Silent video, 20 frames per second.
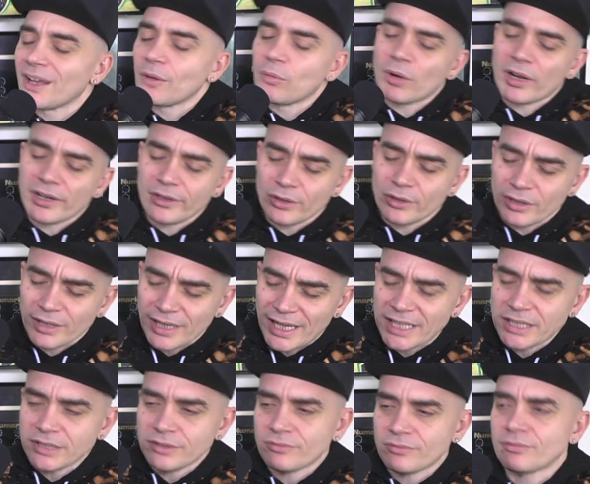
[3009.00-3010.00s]
Yeah, why not?
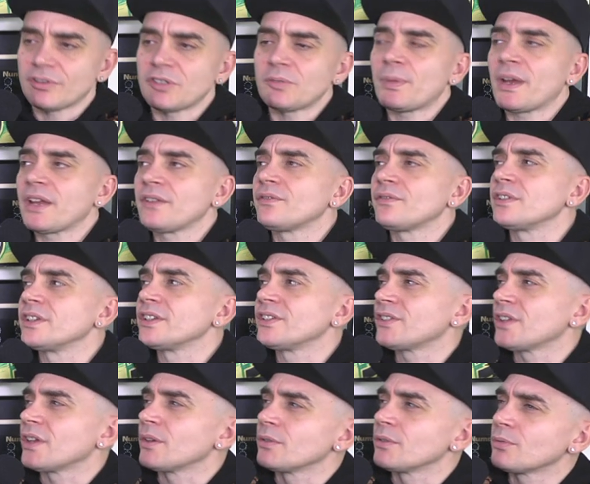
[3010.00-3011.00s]
And respectfully
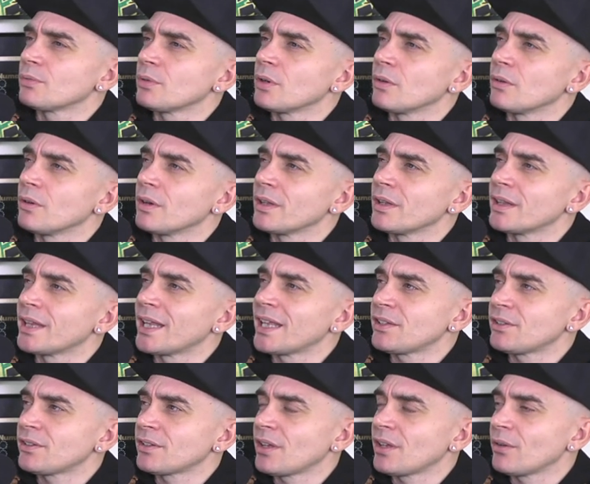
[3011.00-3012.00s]
so as well.
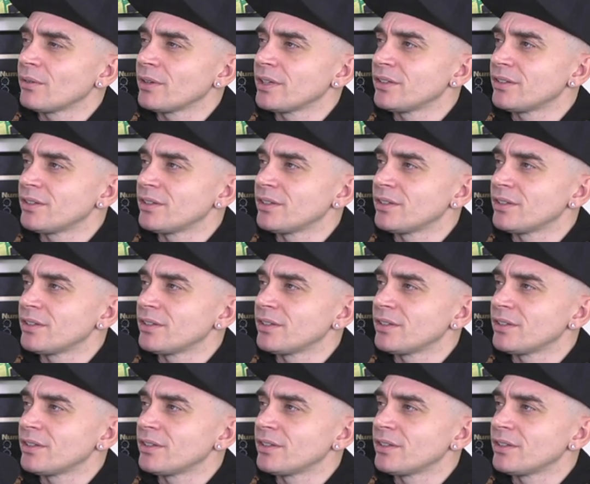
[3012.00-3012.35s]
Let's go